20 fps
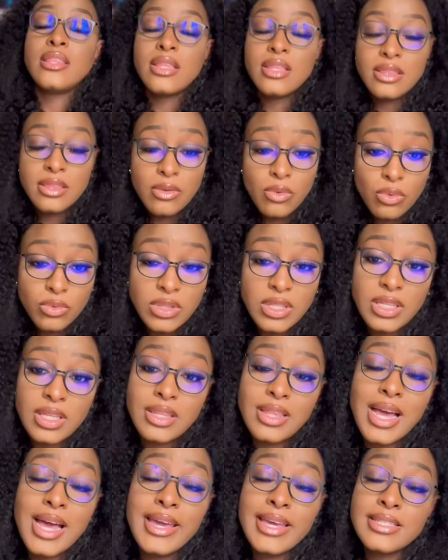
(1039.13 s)
The
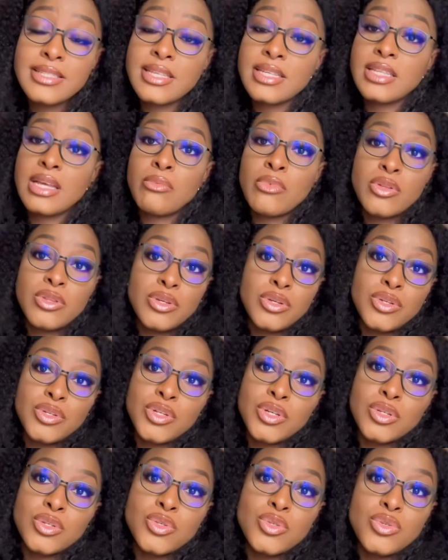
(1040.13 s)
highest thing that motherhood
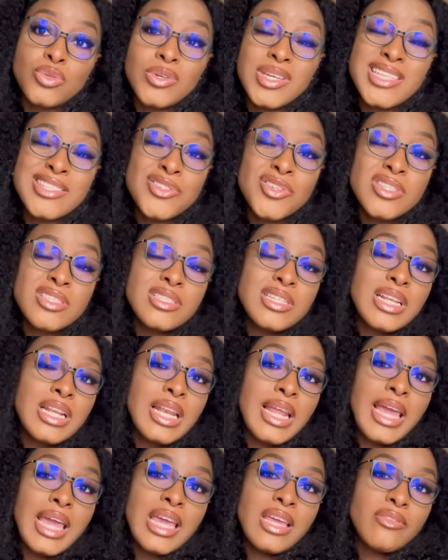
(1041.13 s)
can do is just
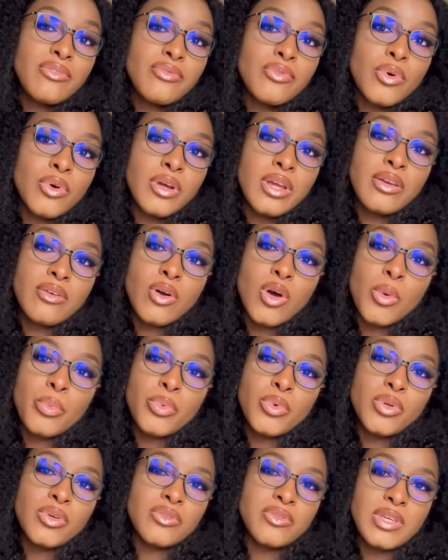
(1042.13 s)
delay it for a
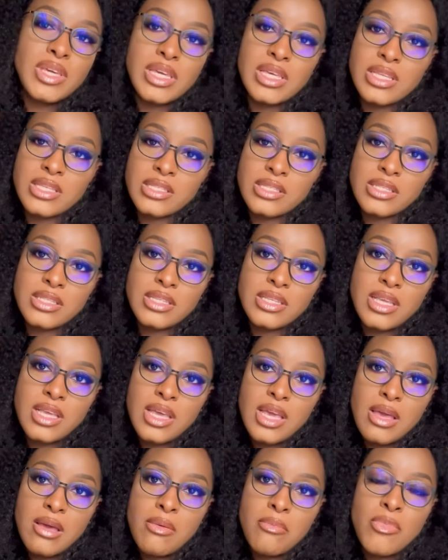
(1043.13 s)
couple of years.
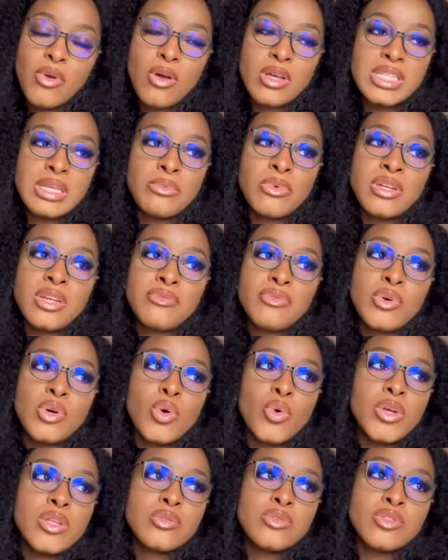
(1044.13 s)
Because I'm not even
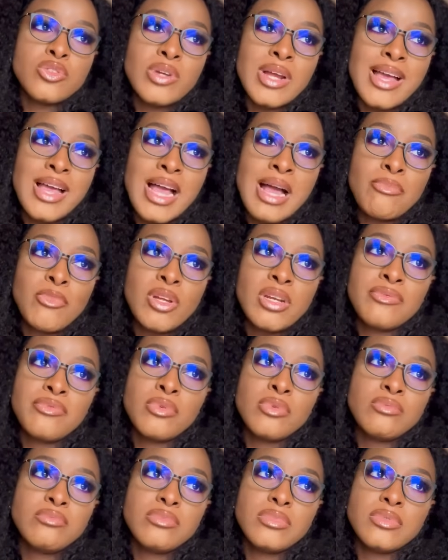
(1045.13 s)
going to
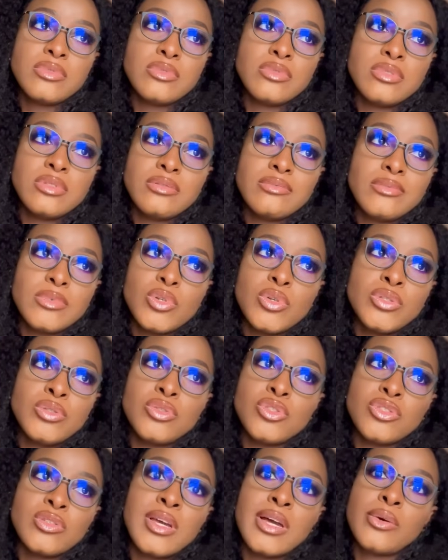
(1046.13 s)

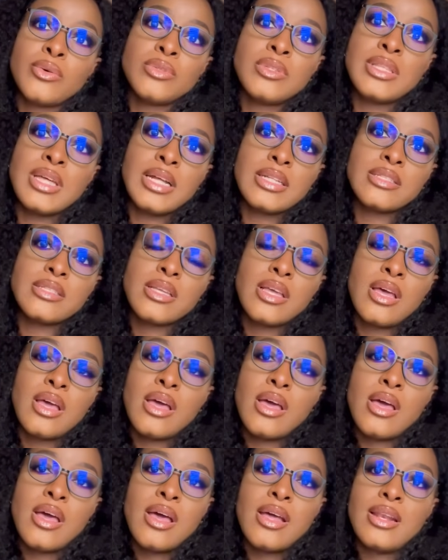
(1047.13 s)
sugarcoat that.
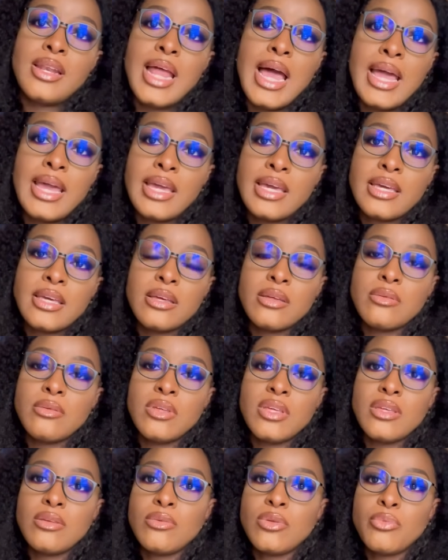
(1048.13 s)

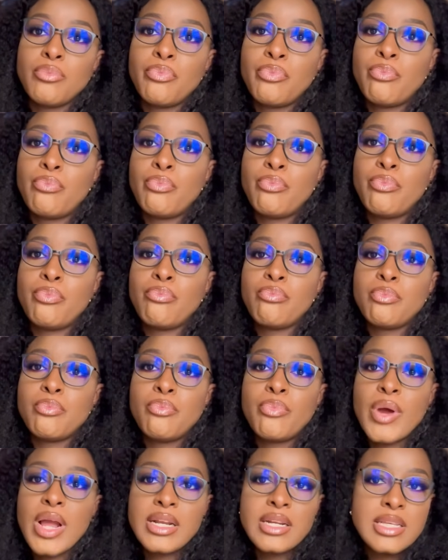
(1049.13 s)
Like,
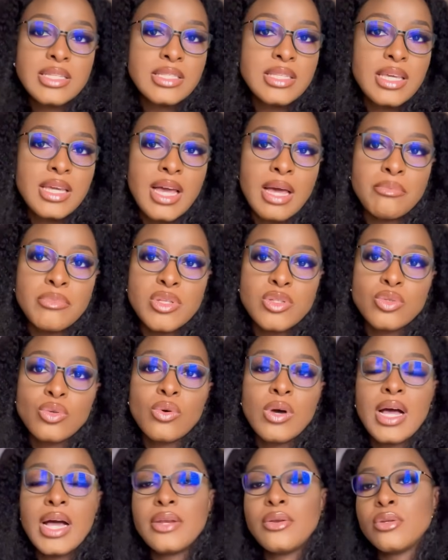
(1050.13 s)
pregnancy can be
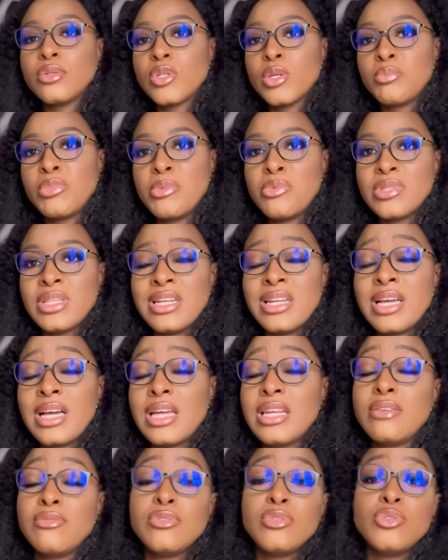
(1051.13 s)
so hard on some people that they
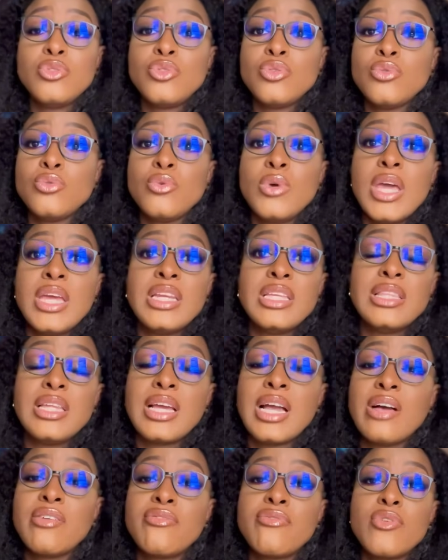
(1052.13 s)
can't even do anything,
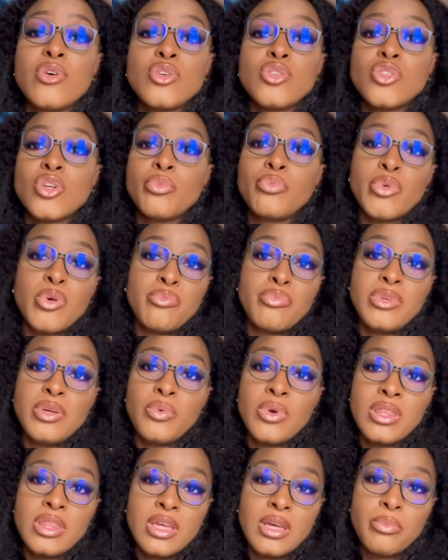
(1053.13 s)
they can't function properly
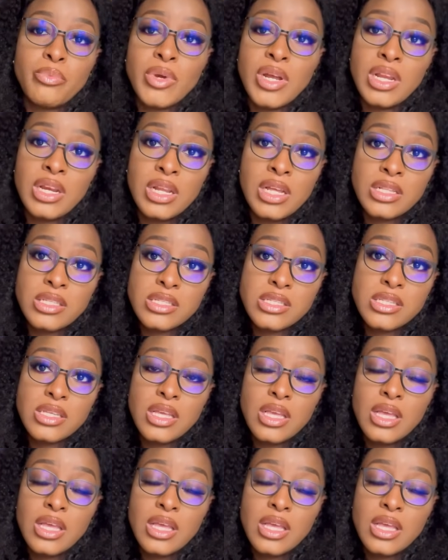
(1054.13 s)
when they're pregnant.